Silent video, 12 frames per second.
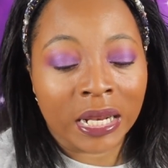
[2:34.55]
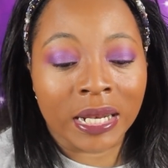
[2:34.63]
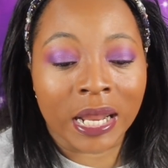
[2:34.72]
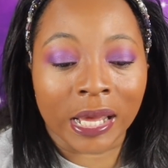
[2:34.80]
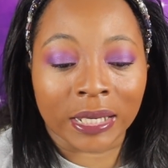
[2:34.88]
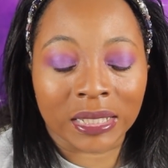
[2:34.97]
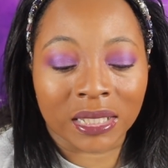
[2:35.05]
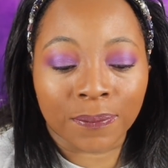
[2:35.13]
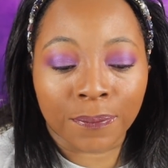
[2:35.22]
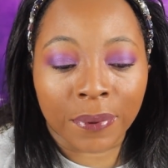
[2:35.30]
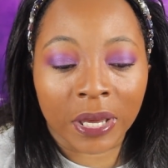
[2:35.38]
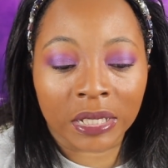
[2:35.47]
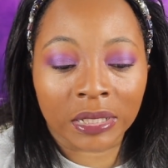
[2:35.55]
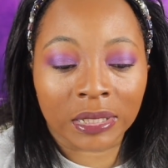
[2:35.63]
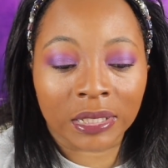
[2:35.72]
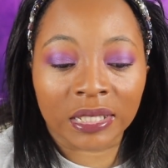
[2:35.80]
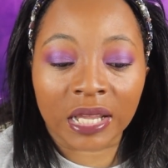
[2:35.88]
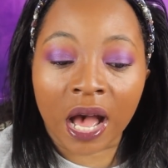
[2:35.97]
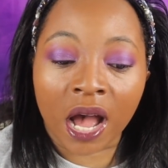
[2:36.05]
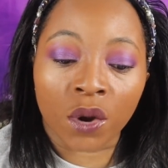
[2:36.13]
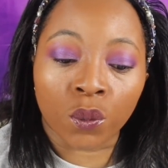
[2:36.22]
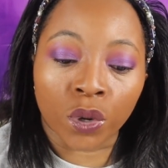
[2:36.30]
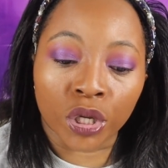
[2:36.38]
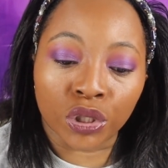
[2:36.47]
Next,
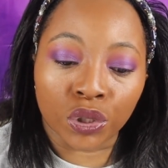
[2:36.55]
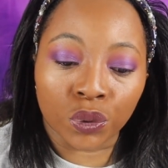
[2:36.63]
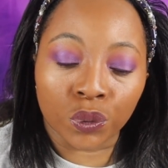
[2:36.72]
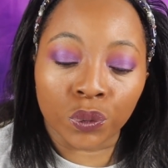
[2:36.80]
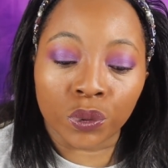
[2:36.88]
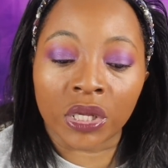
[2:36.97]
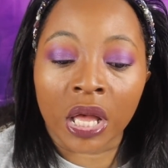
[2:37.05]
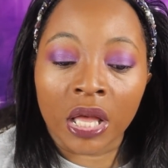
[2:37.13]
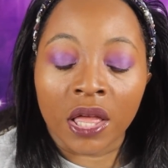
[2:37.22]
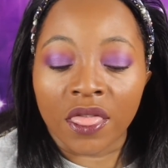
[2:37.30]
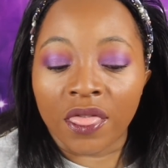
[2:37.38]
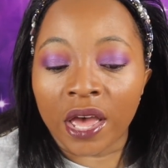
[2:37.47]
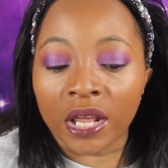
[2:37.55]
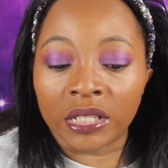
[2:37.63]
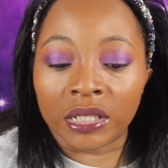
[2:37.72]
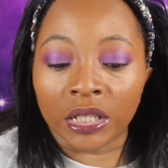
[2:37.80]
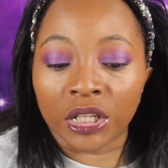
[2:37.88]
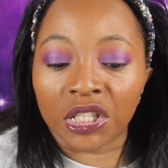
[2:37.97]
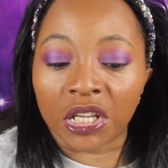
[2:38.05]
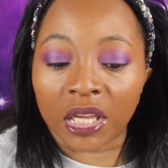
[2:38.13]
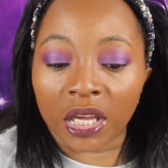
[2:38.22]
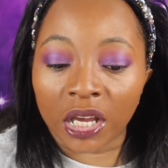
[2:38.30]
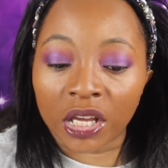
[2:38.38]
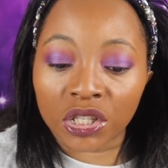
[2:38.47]
pesticide residues that is linked to
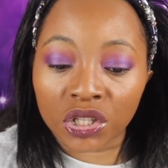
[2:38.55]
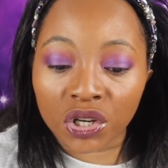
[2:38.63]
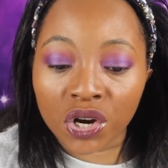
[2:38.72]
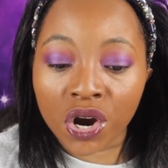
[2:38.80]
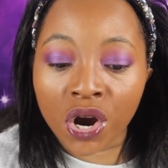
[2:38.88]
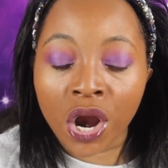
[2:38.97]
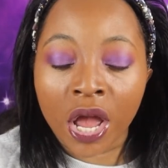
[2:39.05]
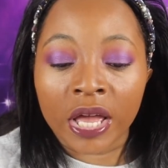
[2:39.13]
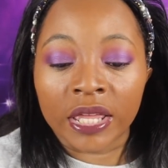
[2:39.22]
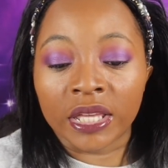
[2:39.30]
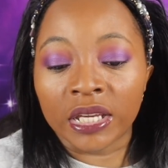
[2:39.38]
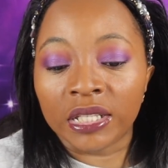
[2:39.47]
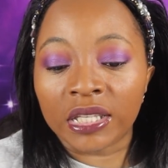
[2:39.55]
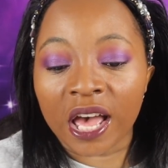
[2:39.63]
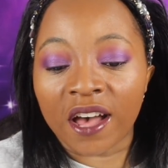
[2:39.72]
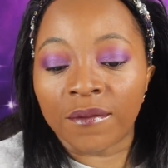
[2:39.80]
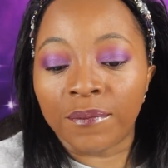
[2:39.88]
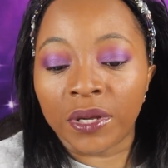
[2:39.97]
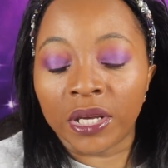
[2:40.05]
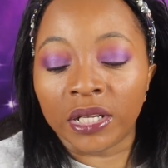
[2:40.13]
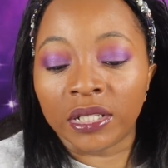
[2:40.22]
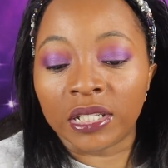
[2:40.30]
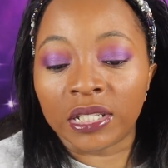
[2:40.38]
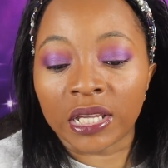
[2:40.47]
cancer. These have
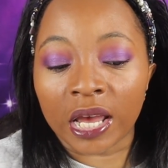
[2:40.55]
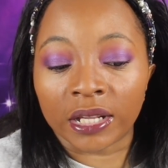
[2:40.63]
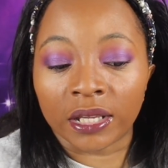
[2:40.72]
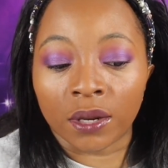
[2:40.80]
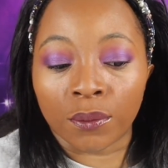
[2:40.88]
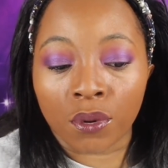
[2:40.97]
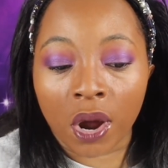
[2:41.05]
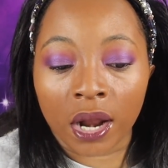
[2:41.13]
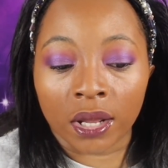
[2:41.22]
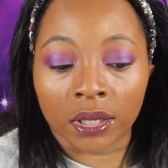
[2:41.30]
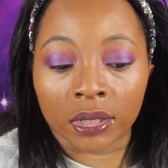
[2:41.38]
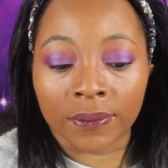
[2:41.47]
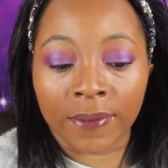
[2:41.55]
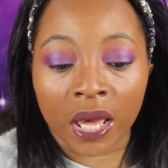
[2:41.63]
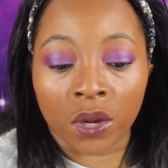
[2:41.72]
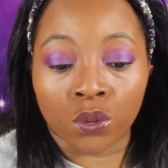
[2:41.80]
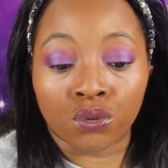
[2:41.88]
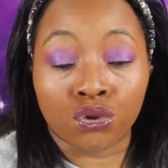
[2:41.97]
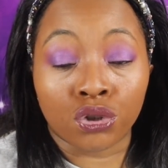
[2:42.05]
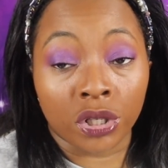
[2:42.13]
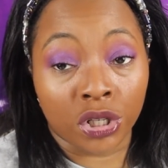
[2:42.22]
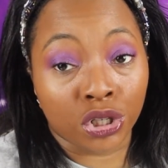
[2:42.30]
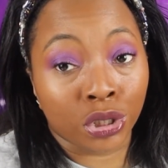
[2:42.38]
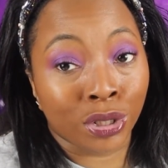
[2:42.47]
been detected in products made with
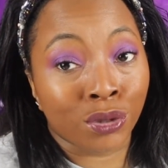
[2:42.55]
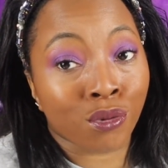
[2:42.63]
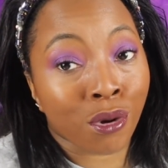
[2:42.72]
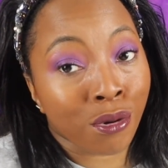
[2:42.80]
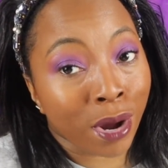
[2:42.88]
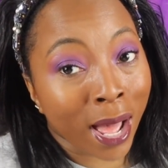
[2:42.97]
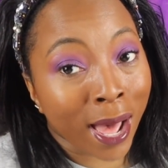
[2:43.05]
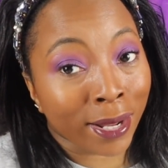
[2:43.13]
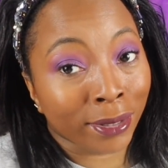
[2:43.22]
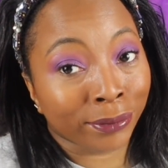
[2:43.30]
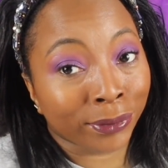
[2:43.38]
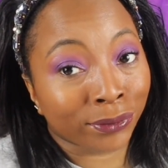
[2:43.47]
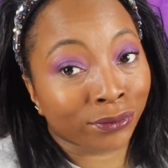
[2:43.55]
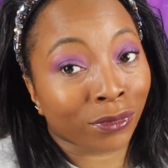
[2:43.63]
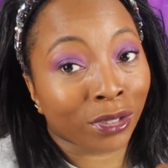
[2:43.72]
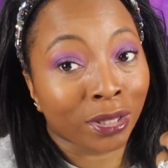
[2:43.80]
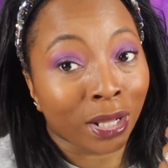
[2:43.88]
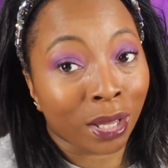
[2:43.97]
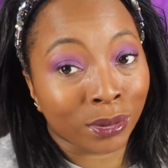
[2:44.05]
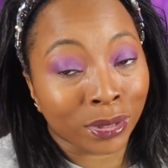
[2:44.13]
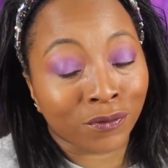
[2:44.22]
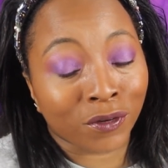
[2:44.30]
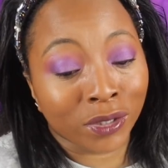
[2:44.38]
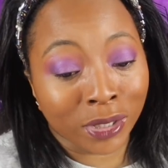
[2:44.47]
traditionally grown cotton. That
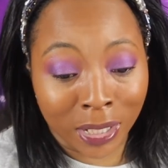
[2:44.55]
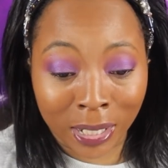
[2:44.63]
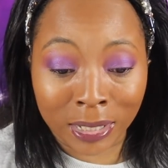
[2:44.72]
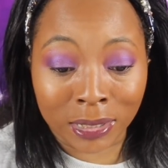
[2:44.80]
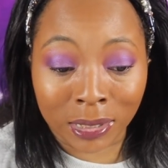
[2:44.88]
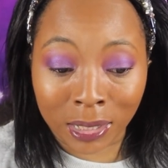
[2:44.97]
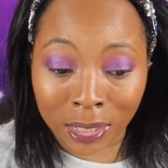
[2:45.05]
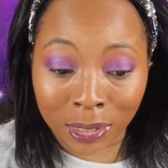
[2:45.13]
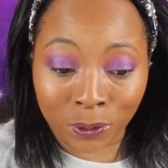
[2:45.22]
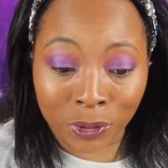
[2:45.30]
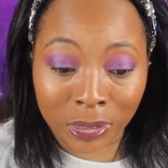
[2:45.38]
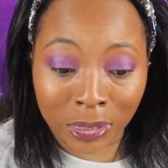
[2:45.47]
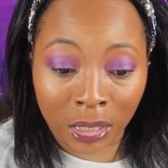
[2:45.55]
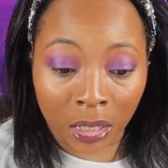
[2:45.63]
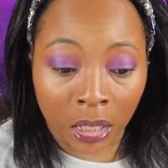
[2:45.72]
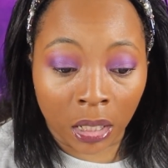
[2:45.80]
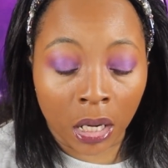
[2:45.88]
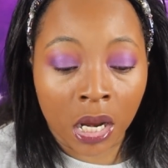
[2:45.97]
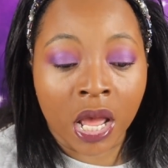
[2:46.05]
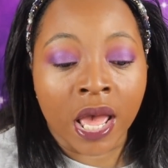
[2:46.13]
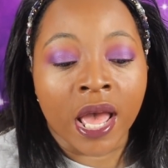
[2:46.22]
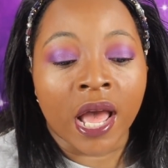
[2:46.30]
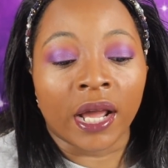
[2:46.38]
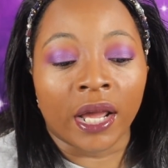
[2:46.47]
was the first thing I said, once again.
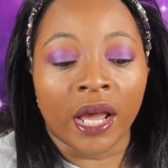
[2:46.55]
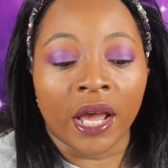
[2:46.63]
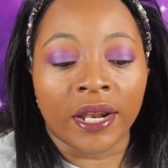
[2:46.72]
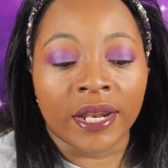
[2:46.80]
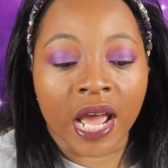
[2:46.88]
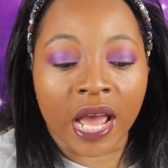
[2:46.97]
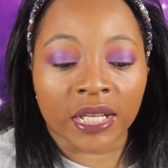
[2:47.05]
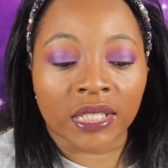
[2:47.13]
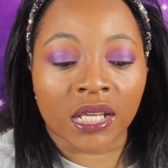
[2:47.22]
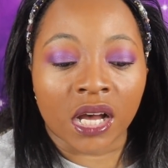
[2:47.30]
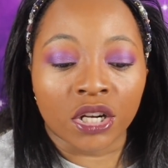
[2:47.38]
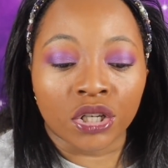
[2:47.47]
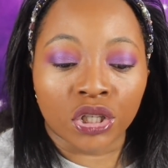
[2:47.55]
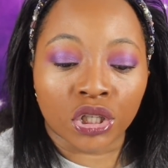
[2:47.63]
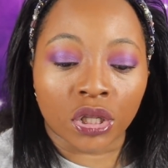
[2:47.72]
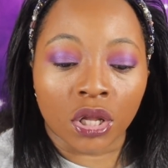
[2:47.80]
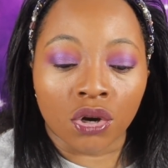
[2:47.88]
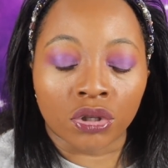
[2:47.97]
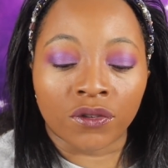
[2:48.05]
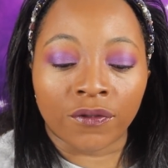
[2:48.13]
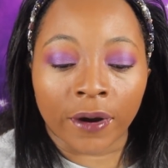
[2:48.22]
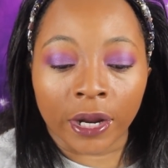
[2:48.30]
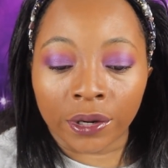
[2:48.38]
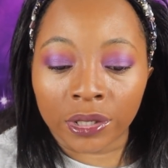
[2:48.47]
And next, undisclosed
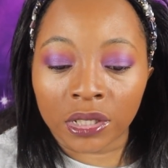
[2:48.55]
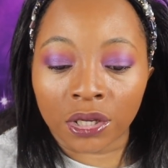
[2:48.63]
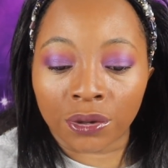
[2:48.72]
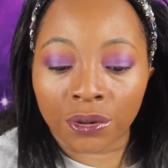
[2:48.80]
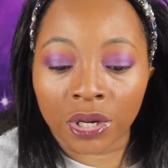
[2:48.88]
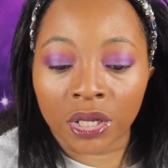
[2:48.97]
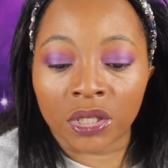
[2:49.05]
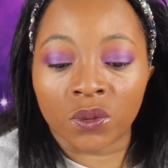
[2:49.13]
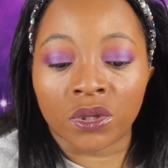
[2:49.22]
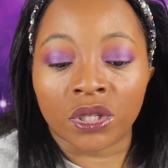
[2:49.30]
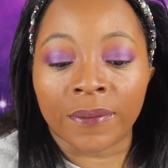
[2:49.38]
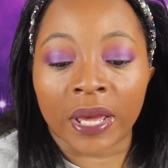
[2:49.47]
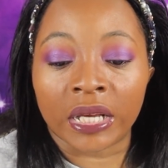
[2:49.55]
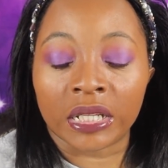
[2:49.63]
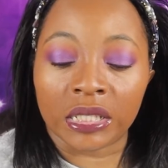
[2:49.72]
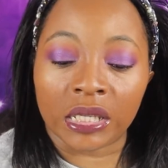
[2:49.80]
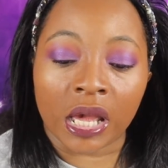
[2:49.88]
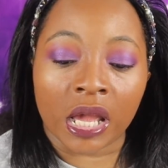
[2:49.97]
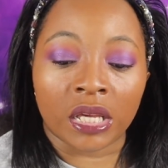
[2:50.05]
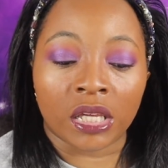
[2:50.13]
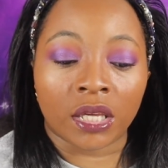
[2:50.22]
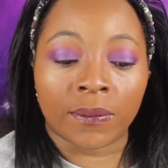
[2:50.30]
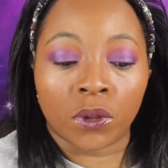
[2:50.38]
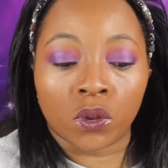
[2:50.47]
fragrance ingredients which may contain
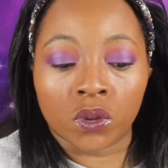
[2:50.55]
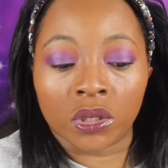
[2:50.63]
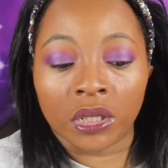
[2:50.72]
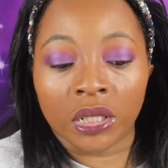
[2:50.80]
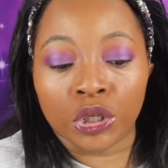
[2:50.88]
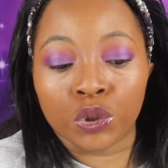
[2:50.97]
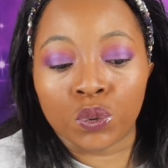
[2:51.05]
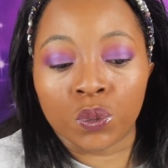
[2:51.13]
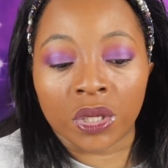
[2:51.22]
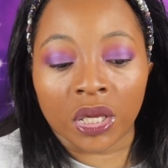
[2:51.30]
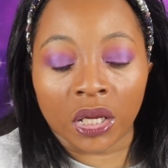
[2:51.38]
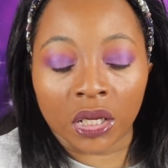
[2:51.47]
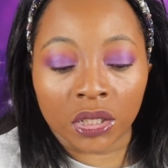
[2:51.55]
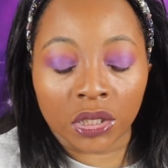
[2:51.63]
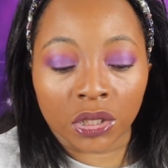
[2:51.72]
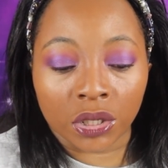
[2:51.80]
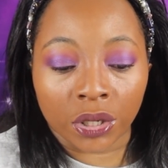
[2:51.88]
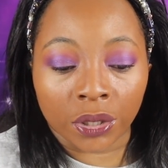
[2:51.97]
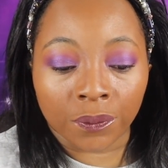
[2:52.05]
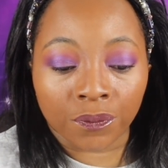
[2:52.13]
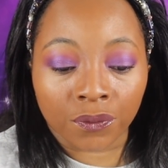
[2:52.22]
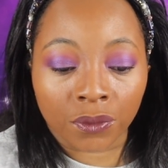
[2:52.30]
chemicals linked to cancer,